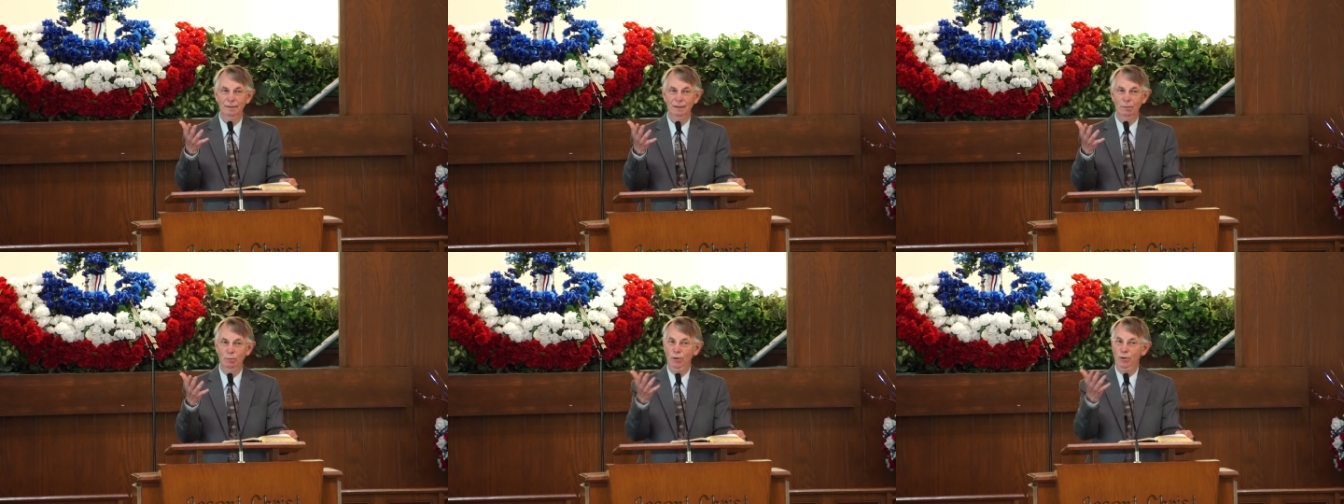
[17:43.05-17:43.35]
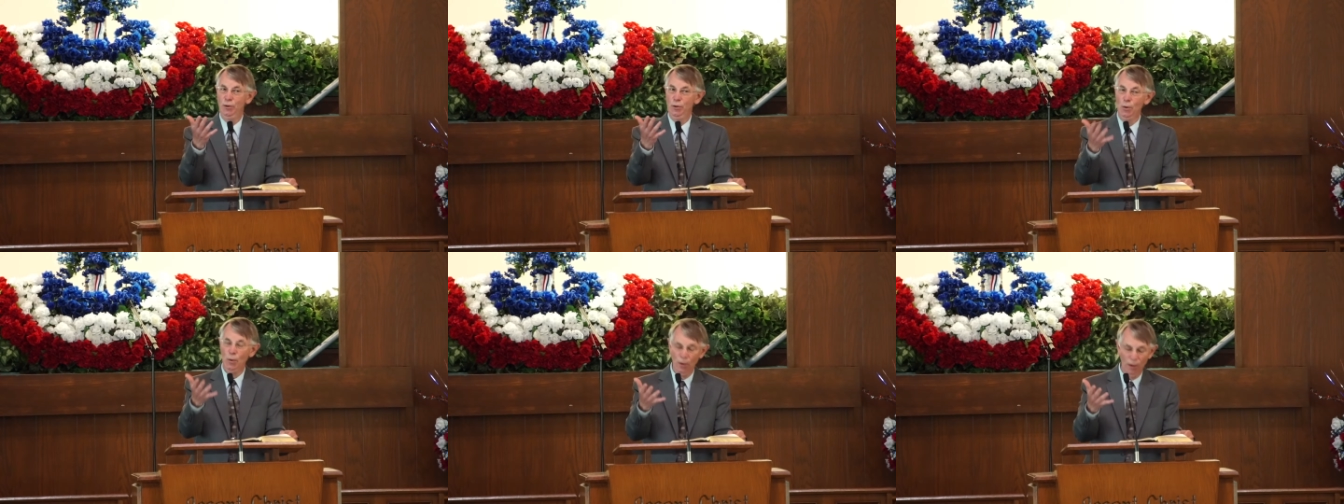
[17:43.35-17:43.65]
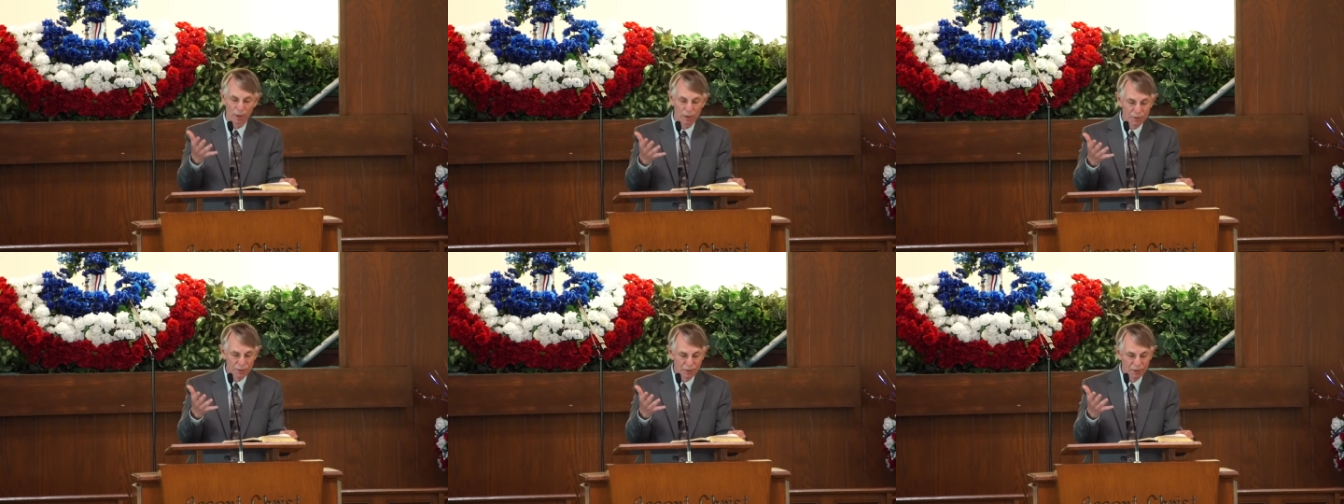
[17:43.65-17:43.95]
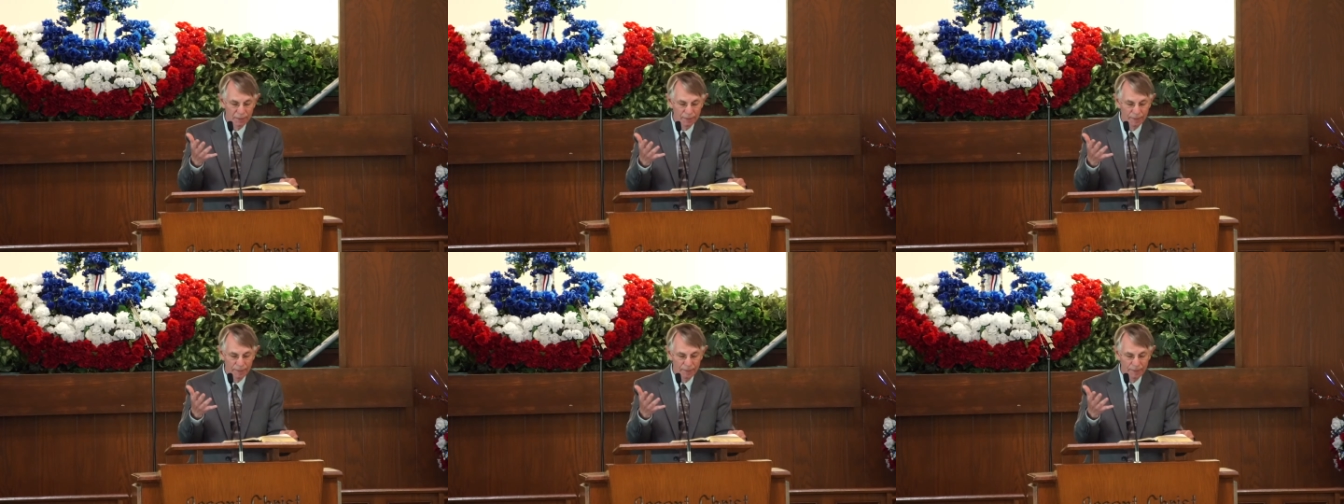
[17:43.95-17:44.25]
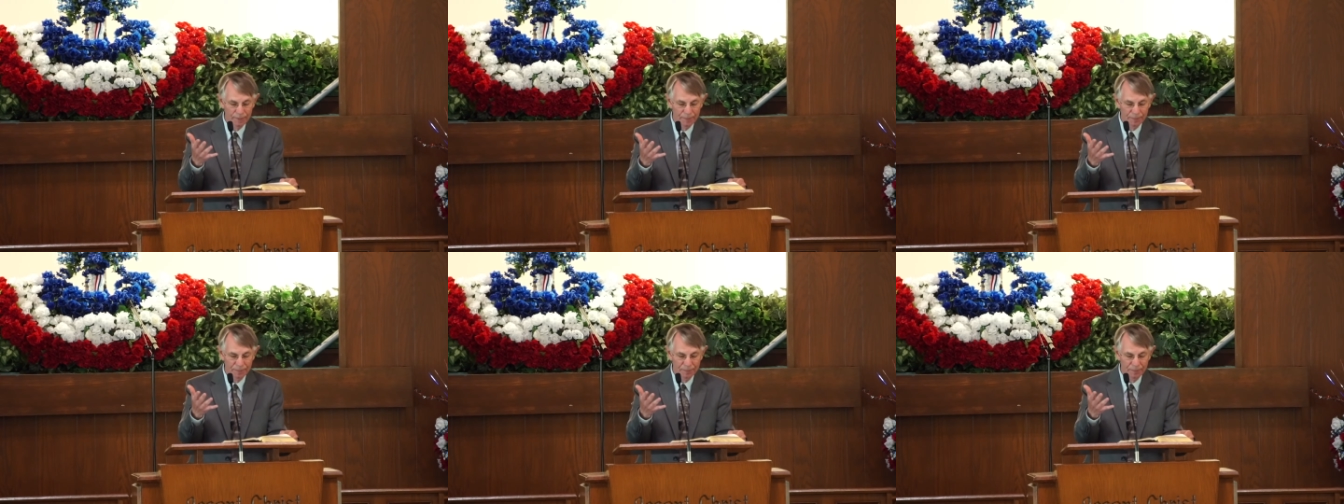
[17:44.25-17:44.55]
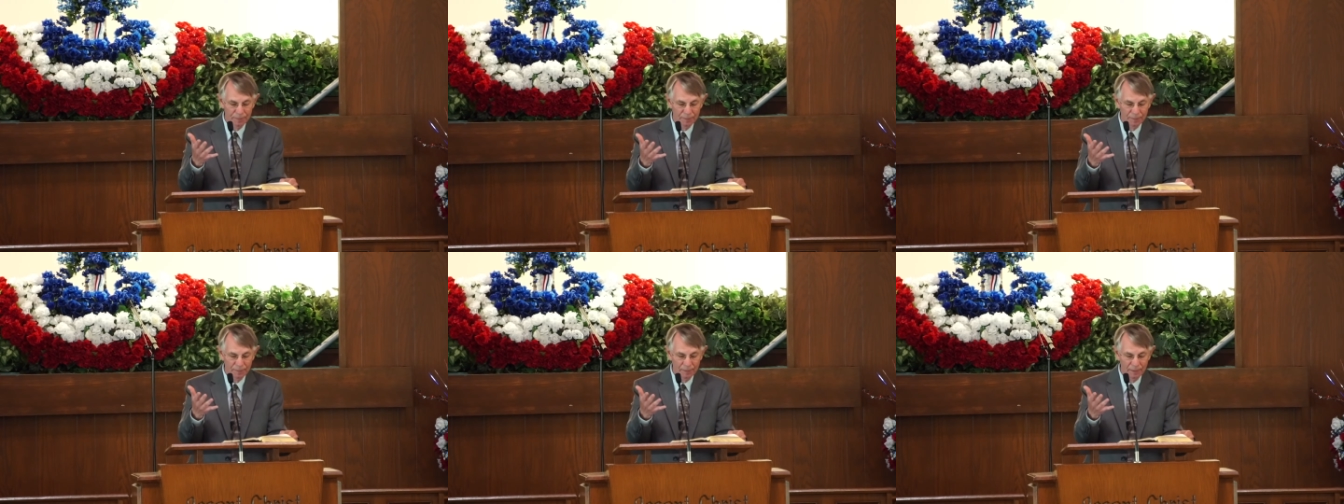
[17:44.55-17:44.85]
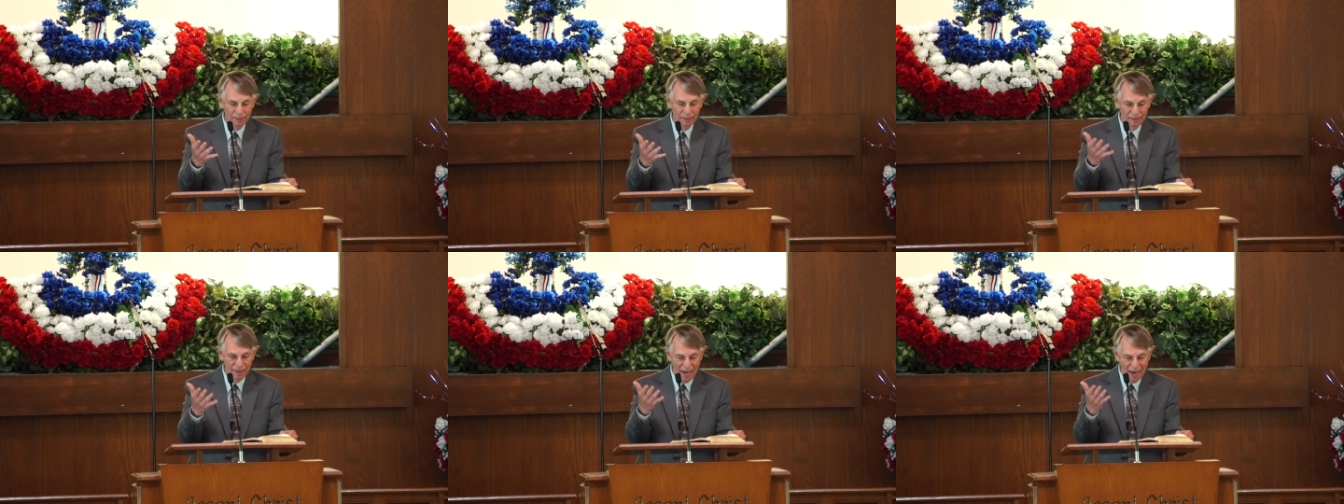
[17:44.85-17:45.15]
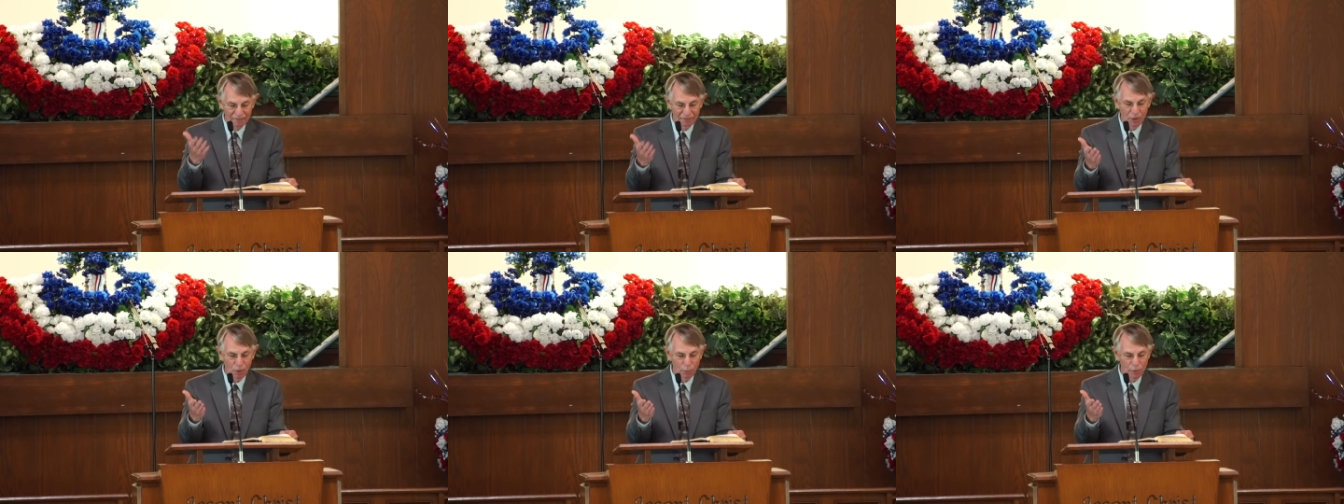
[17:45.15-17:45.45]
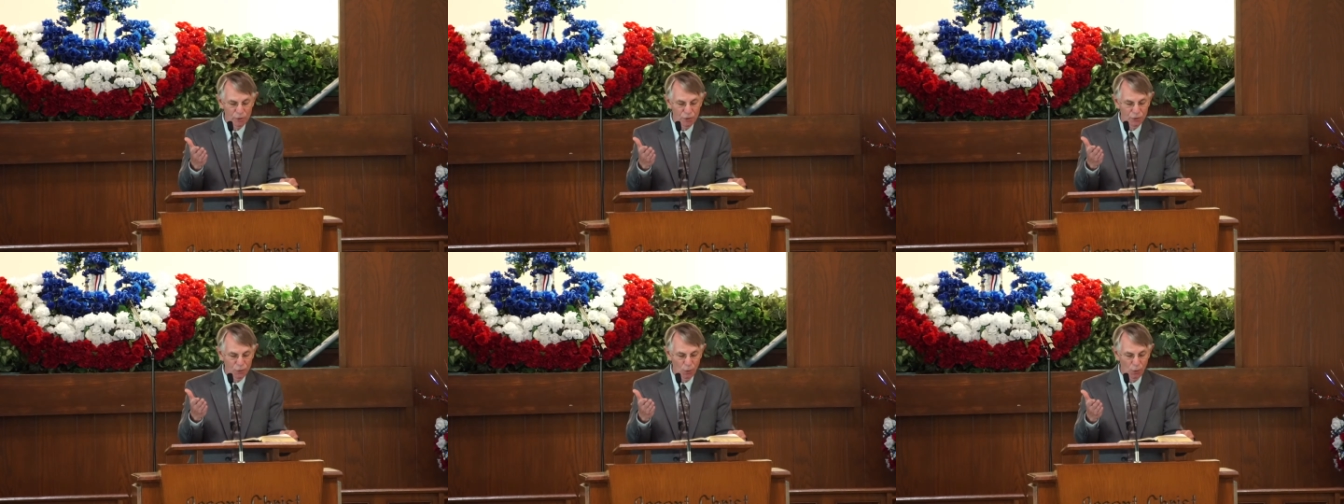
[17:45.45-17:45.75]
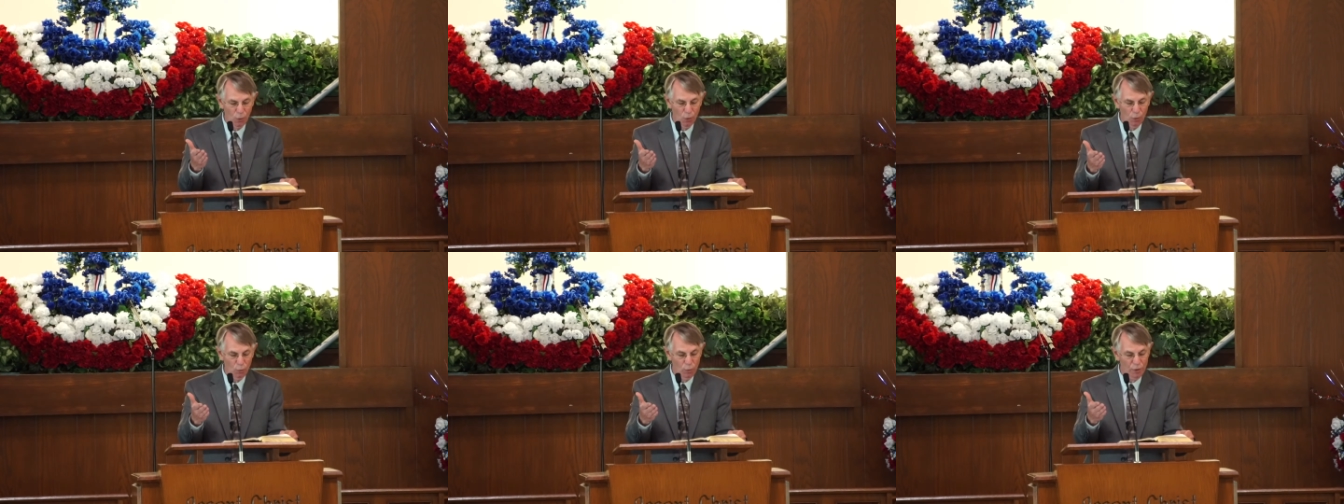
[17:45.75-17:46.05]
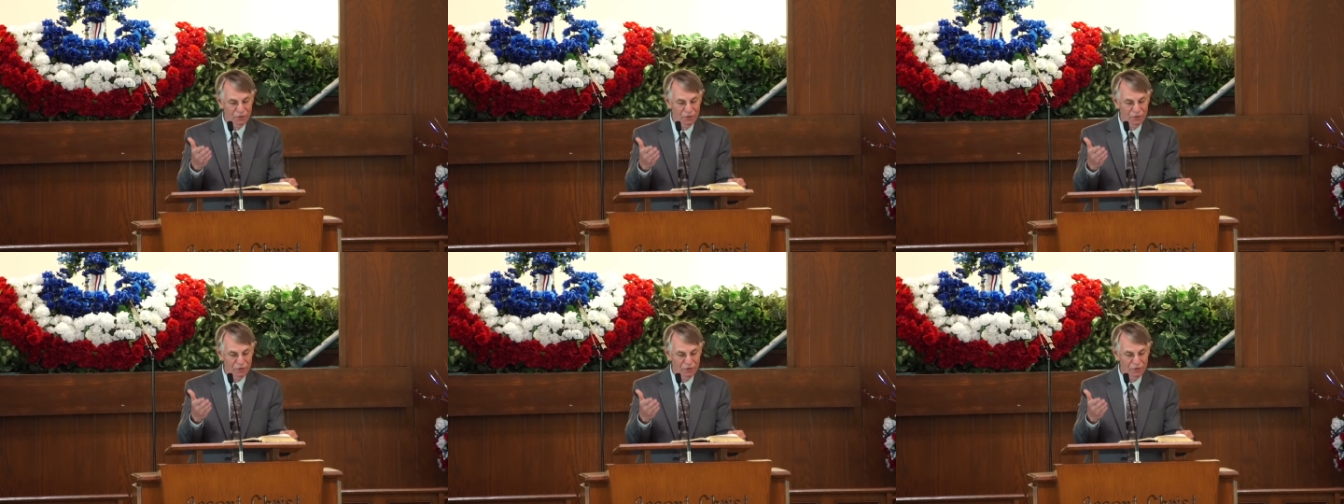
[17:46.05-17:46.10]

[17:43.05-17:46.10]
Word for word: It was yours. And after it was sold,